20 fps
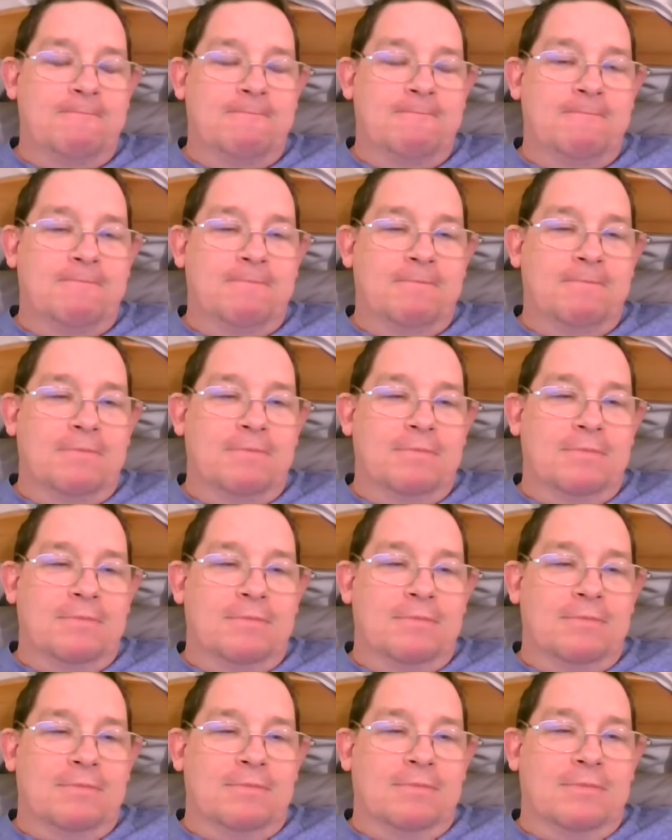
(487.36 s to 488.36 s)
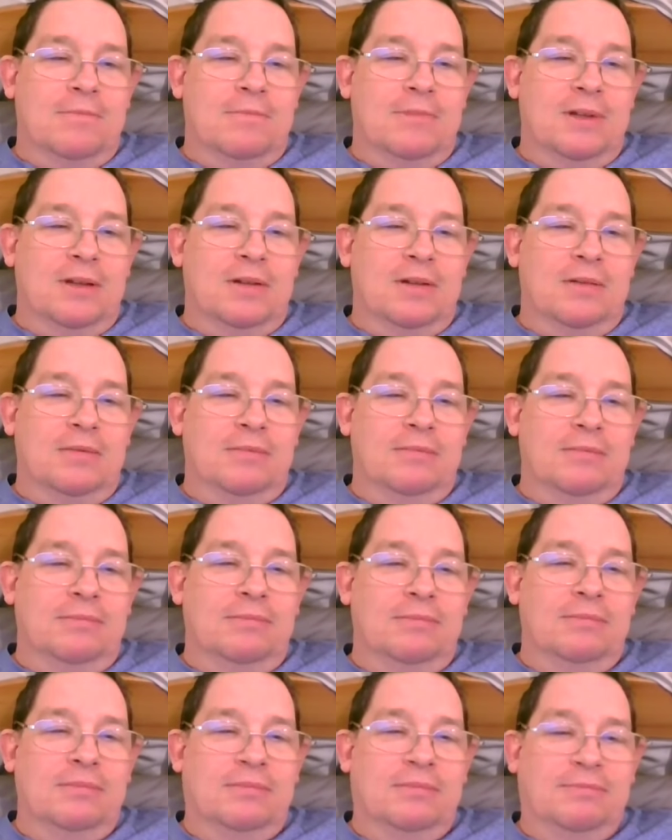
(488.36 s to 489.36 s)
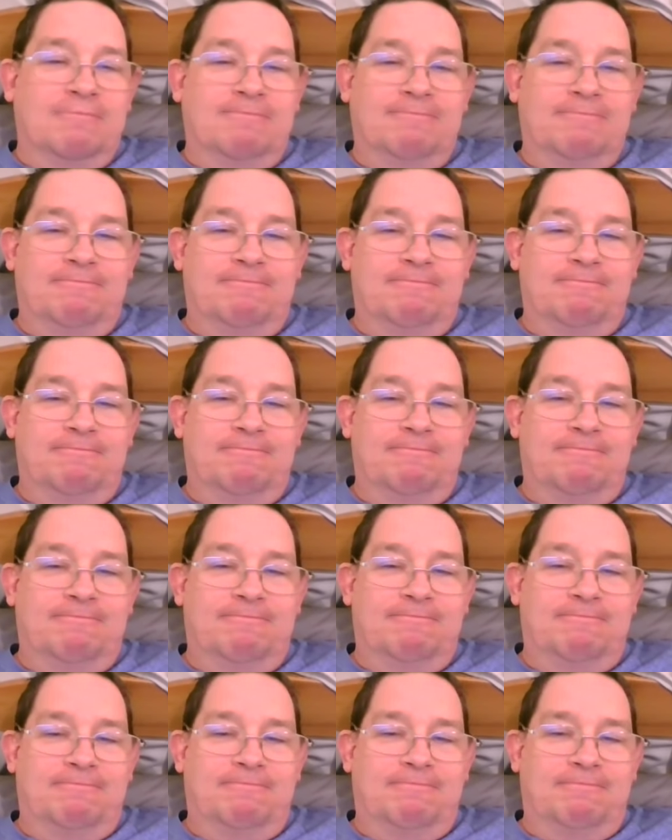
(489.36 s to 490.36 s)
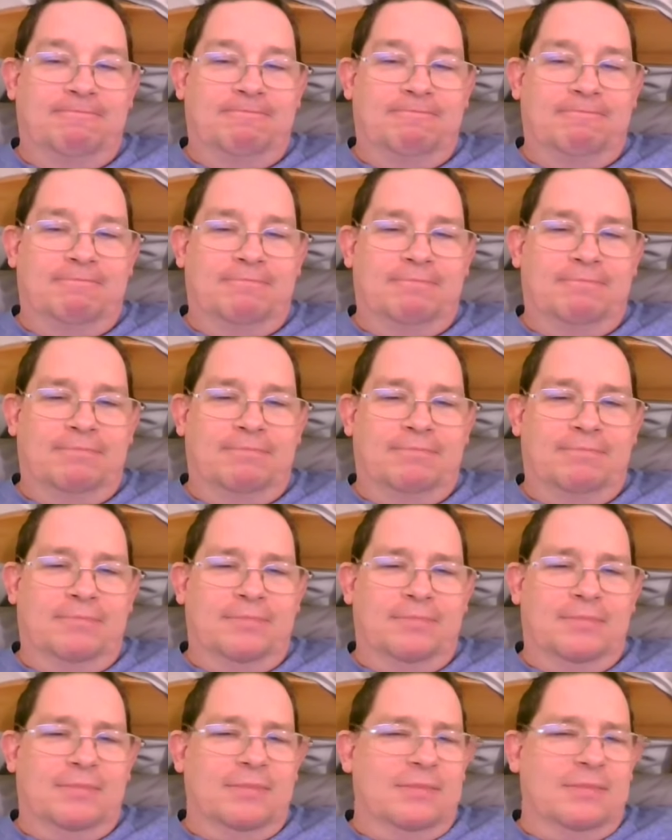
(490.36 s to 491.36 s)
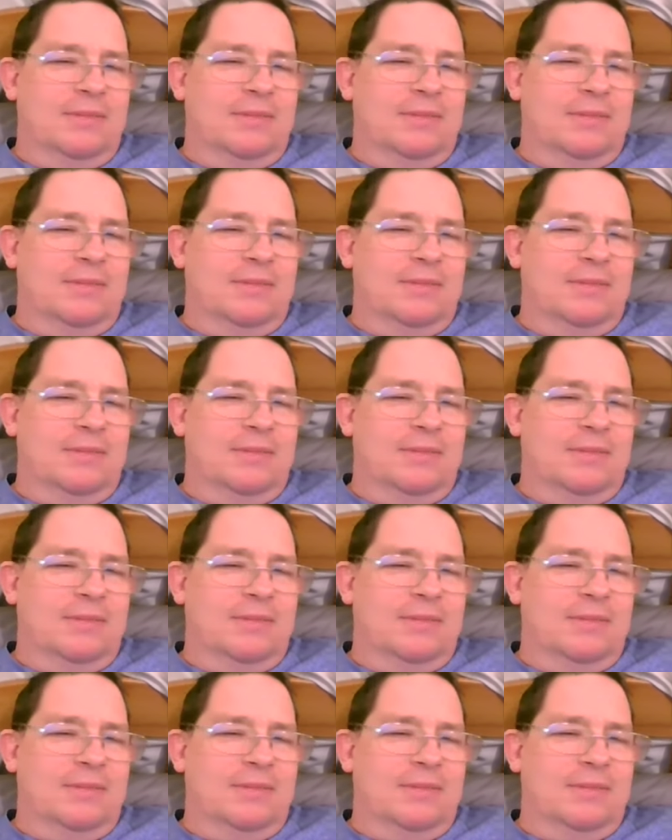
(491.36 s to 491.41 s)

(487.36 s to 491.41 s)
(no one is talking)